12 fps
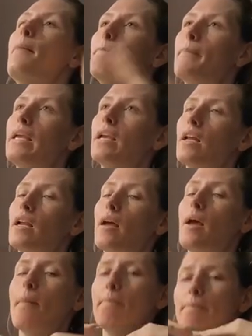mañana.
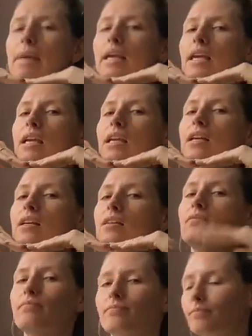Bye.
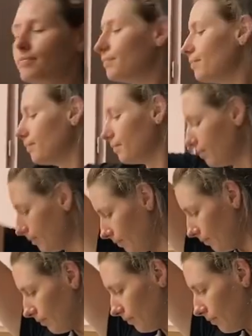I said
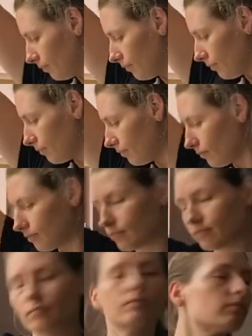bye. I got you,
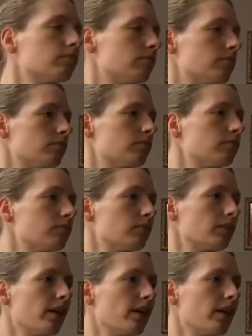Rhonda. Yeah,